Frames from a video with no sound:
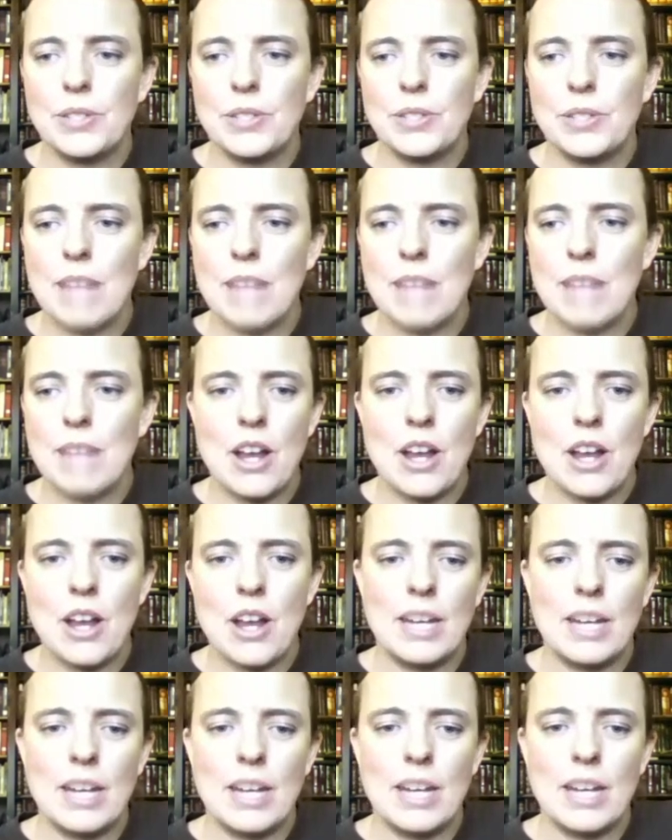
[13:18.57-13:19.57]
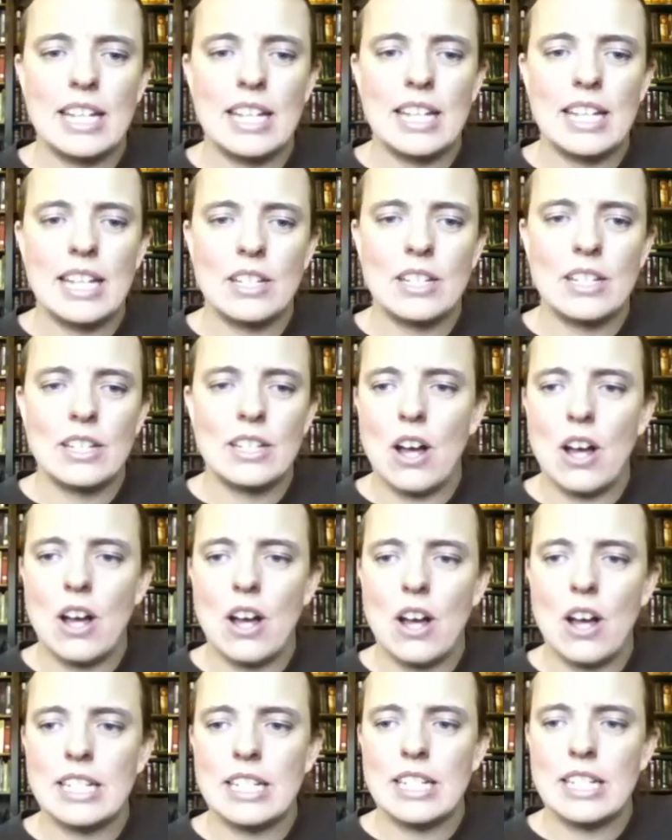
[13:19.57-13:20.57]
zoomed down all the way to the end, and there's
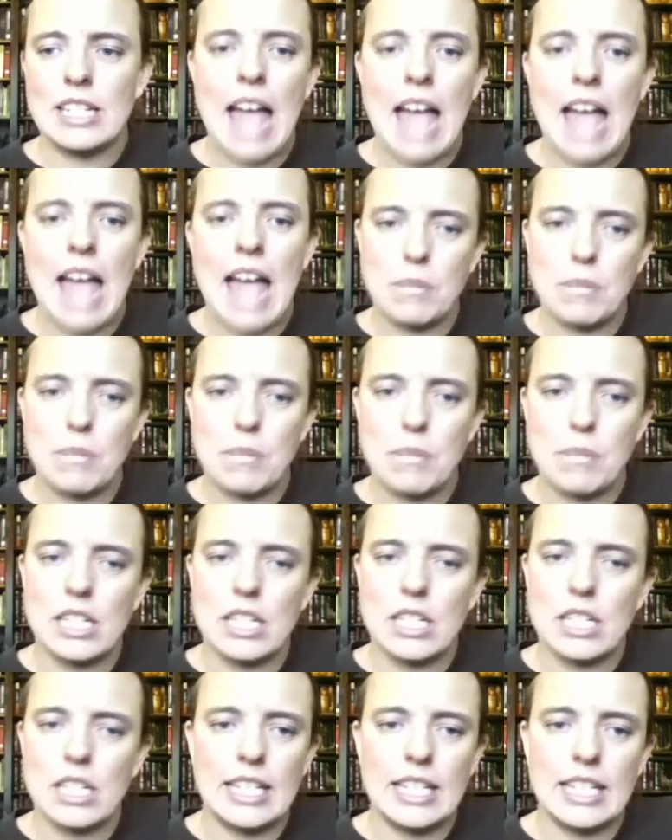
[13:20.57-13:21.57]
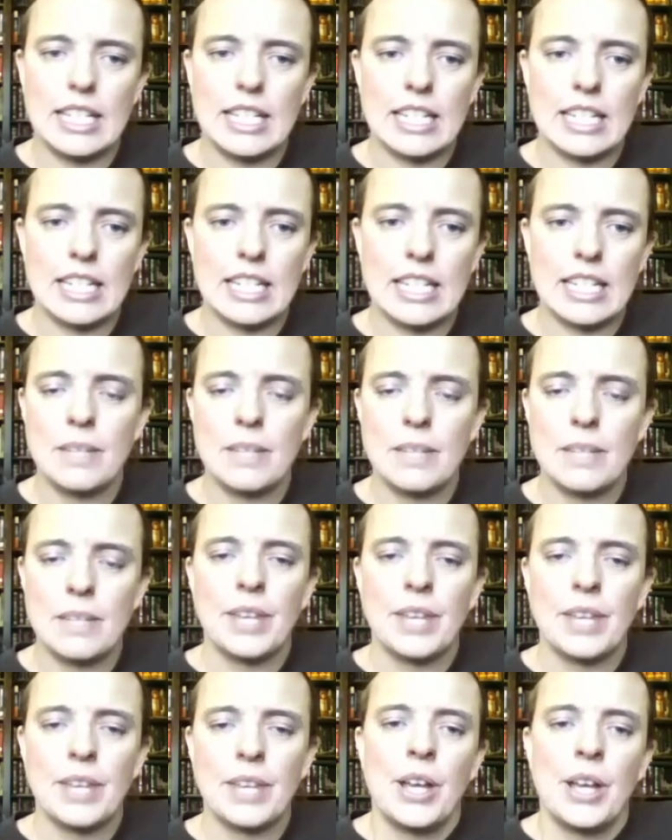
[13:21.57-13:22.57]
all these attachments at the end.
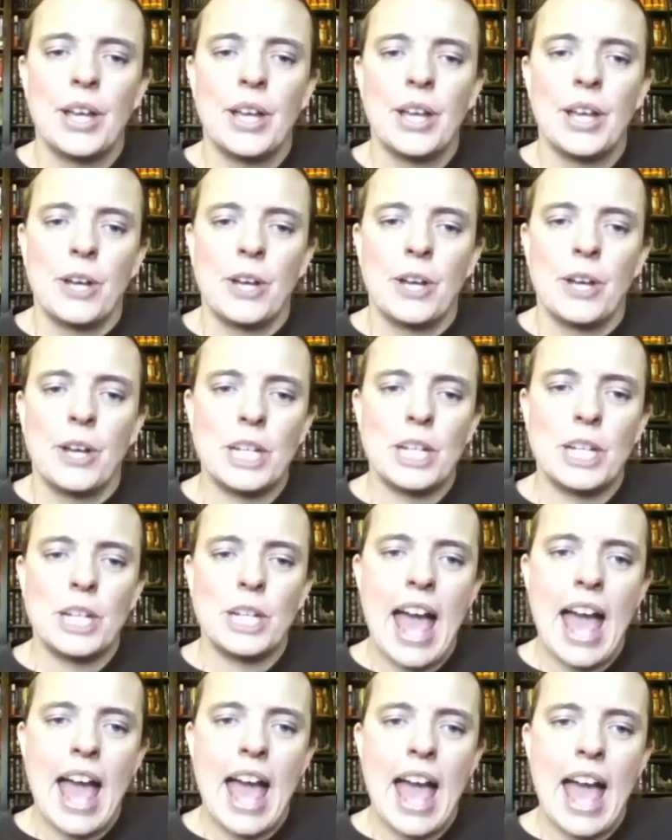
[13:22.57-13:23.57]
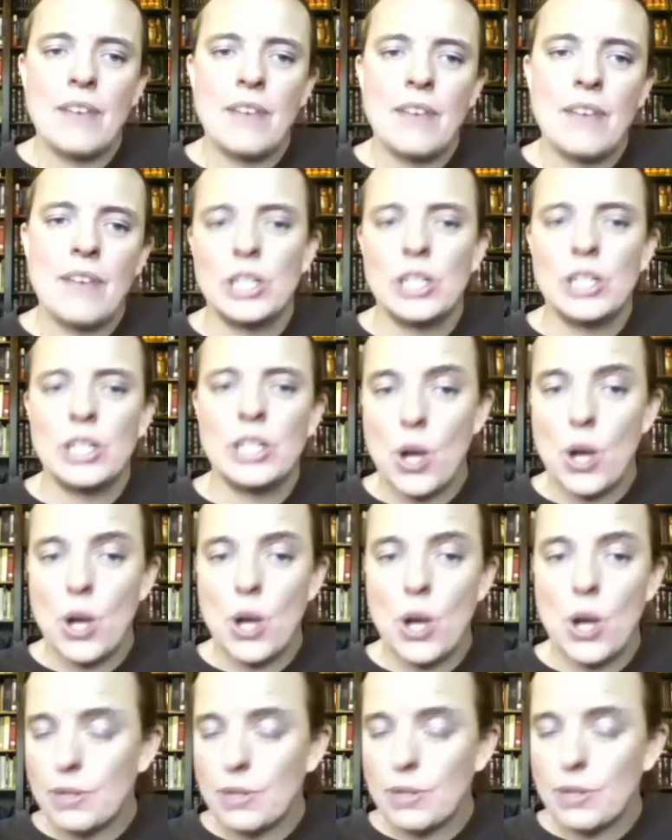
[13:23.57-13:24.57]
What you have,
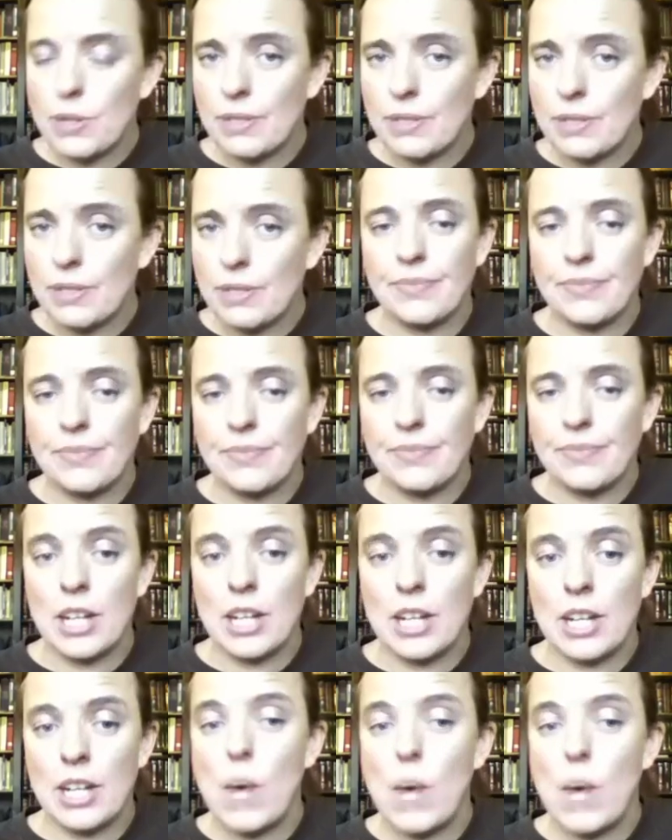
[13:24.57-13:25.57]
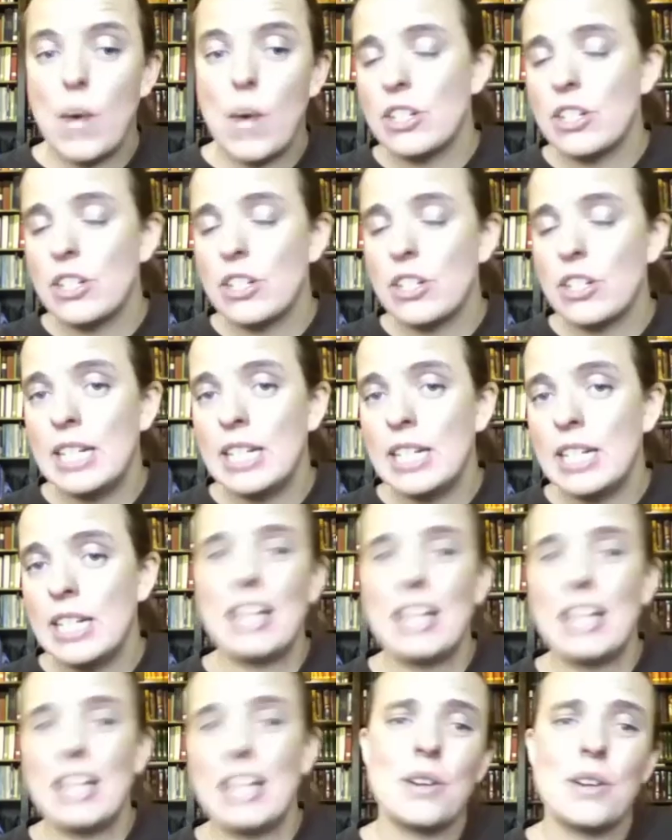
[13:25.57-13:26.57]
notes, an equation sheet.
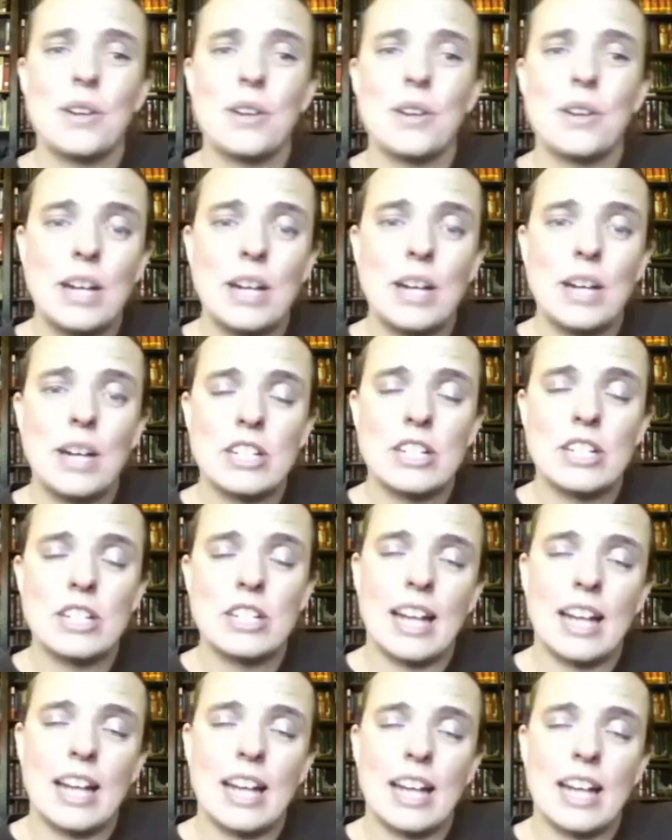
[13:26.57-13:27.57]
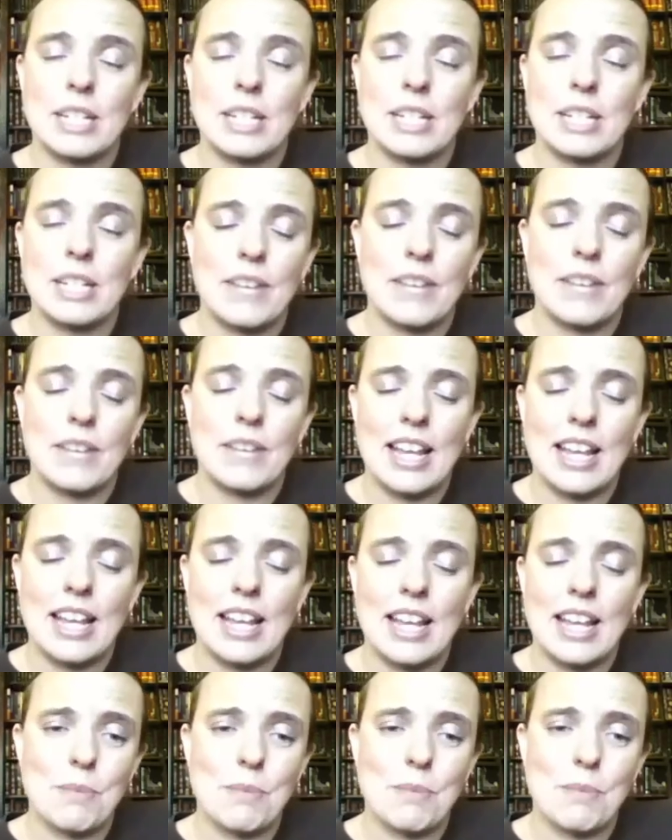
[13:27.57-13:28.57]
Make your own equation sheet. It helps you get
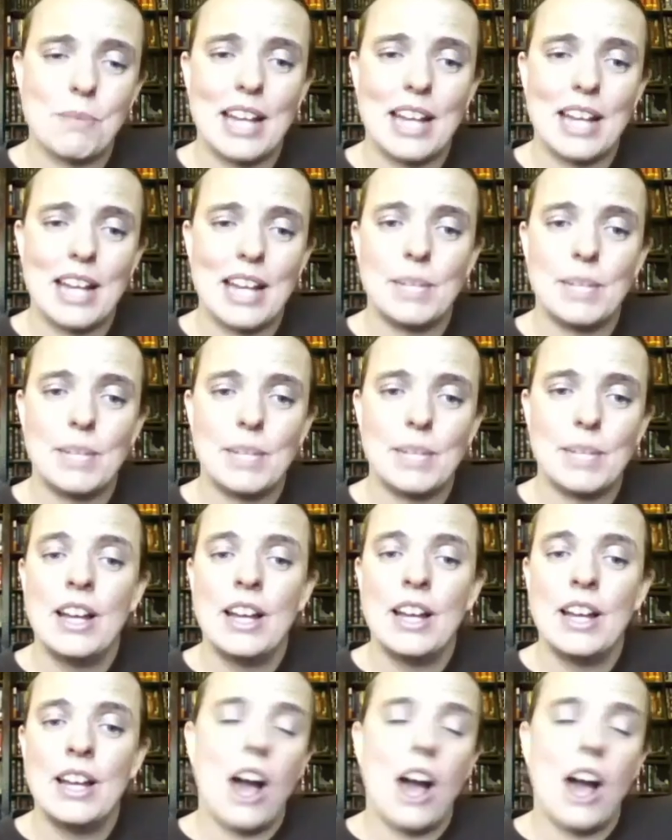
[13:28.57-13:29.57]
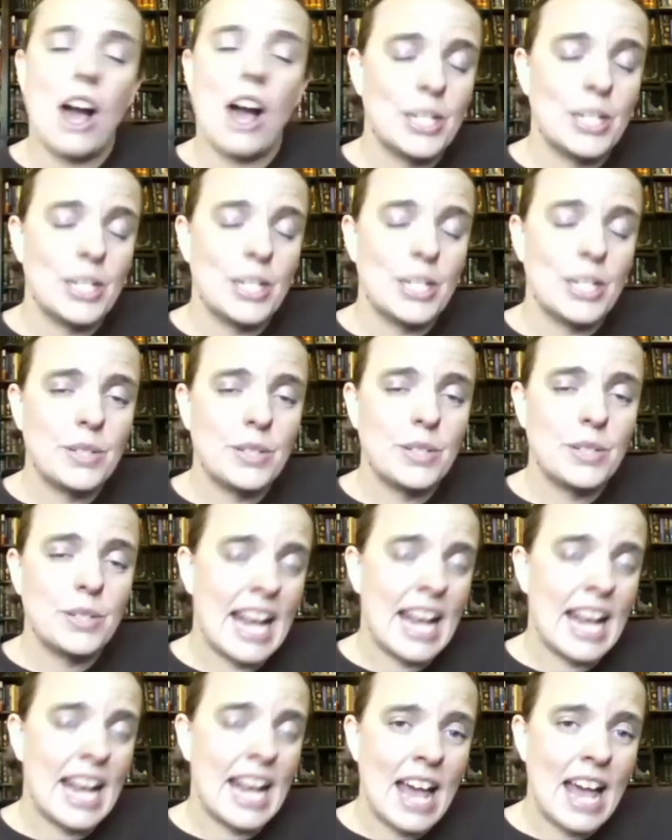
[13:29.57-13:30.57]
everything in your mind, but I'll let you use
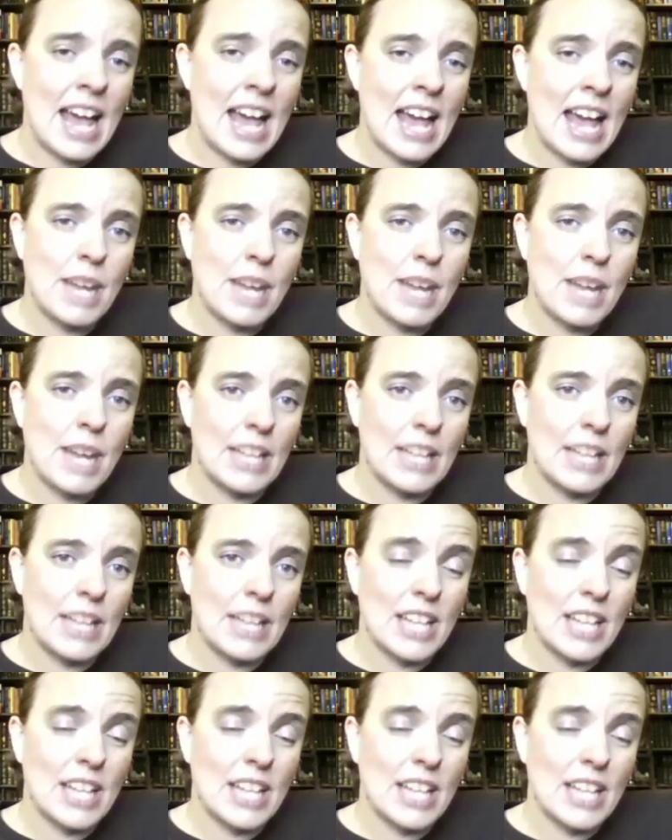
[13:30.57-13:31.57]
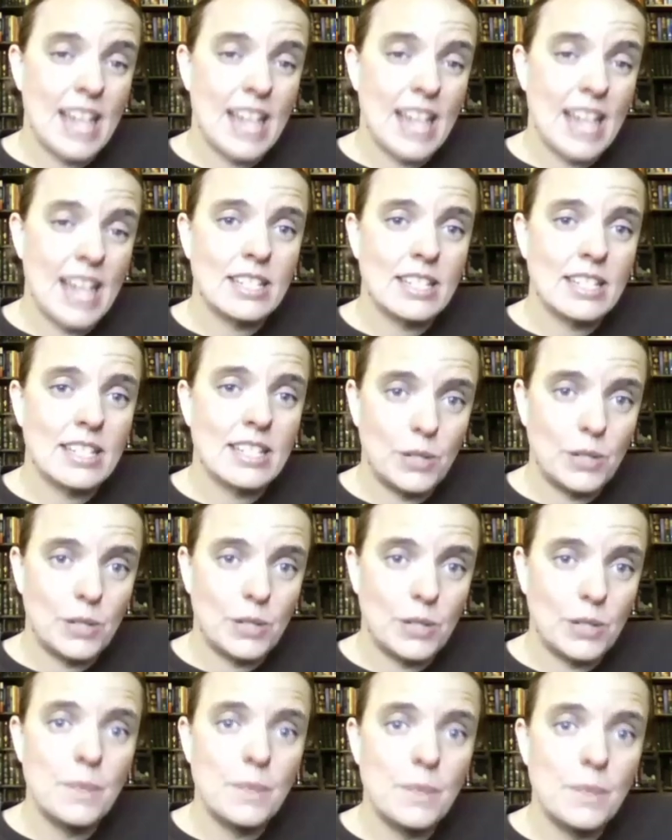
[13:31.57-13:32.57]
an 8.5 by 11 on the test
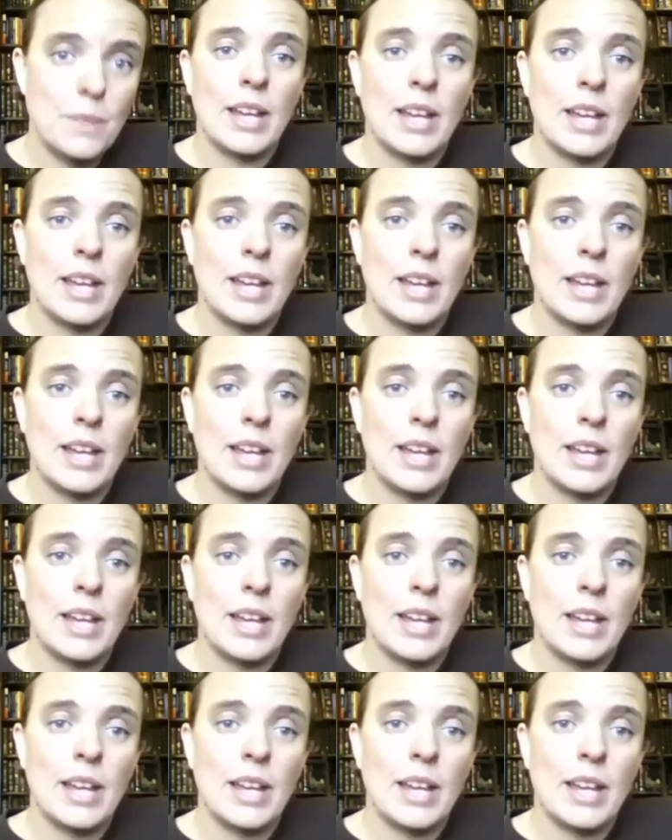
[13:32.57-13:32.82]
too.